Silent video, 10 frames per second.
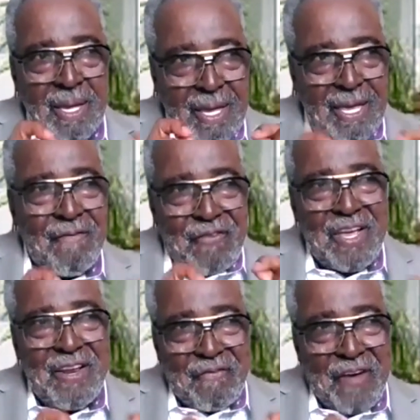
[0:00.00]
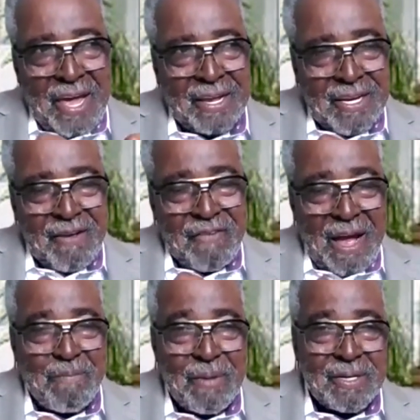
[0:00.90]
If in fact, and if
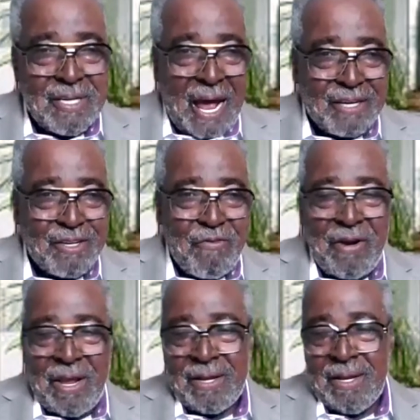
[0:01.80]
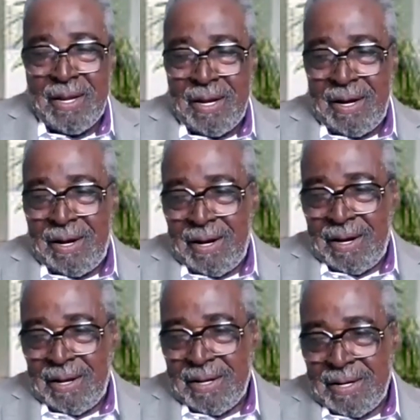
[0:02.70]
I'm not correct,
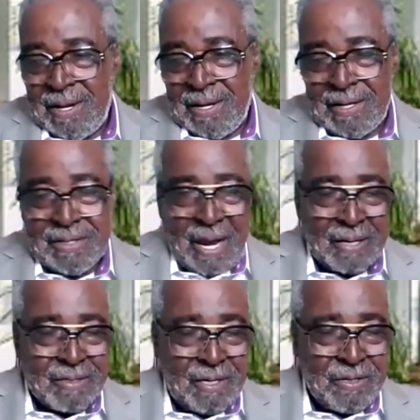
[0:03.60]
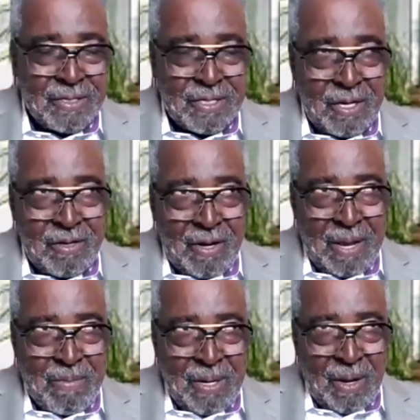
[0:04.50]
Dr. Lewis, you
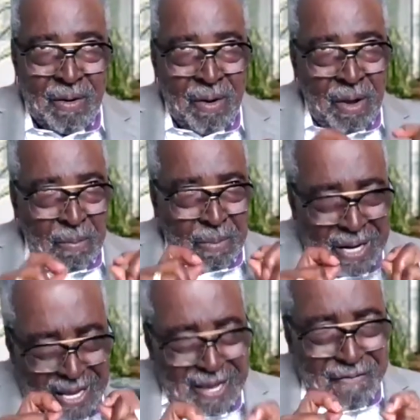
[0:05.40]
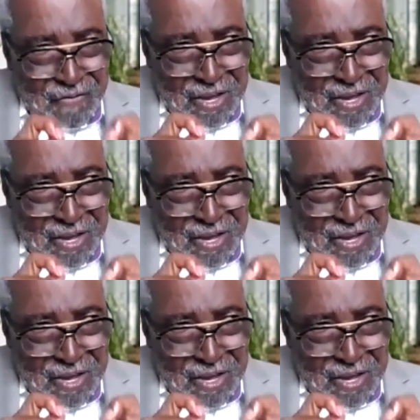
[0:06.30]
let me know. But if